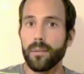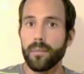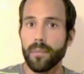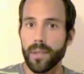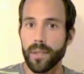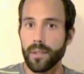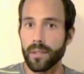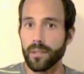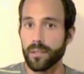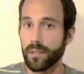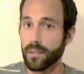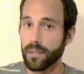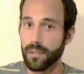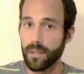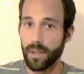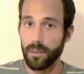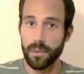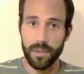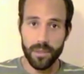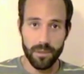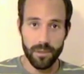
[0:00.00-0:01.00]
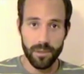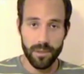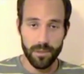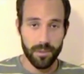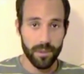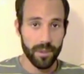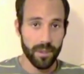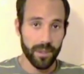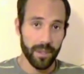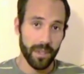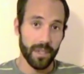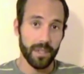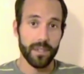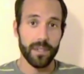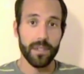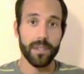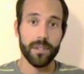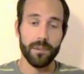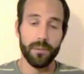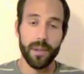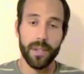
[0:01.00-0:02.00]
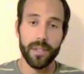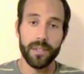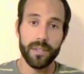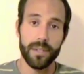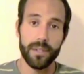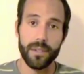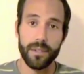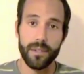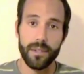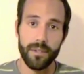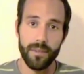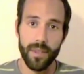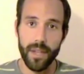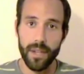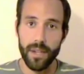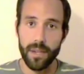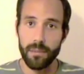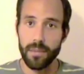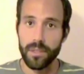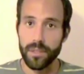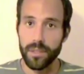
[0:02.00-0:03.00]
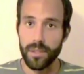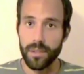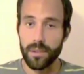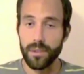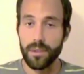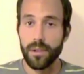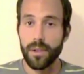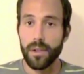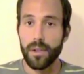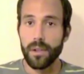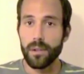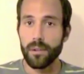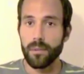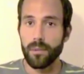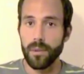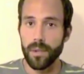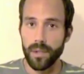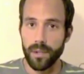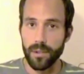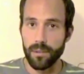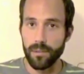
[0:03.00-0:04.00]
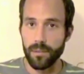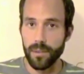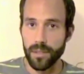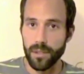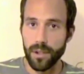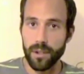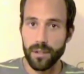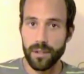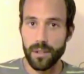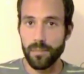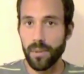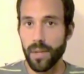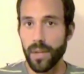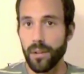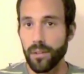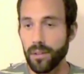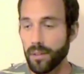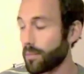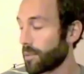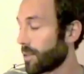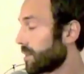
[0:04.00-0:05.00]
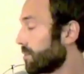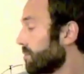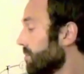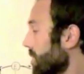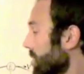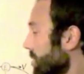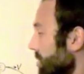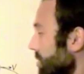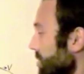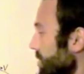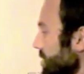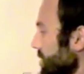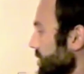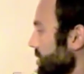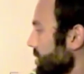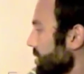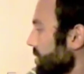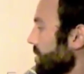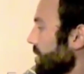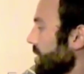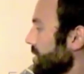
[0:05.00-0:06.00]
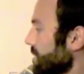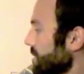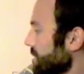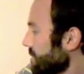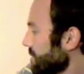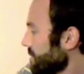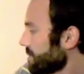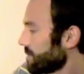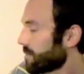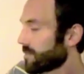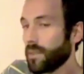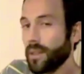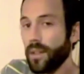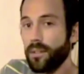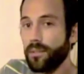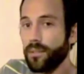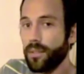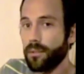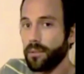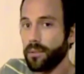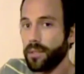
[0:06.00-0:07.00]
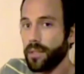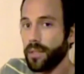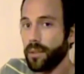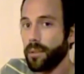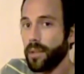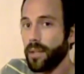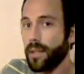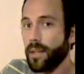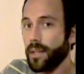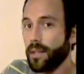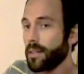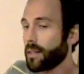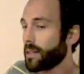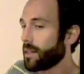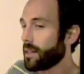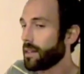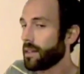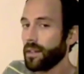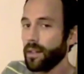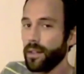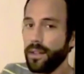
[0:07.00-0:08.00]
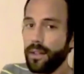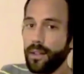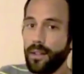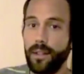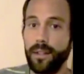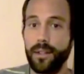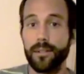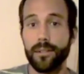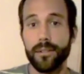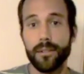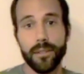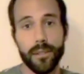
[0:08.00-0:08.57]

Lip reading: because this episode is really a continuation of that episode, where we talked about the bread and butter physics equation, F equals ma, and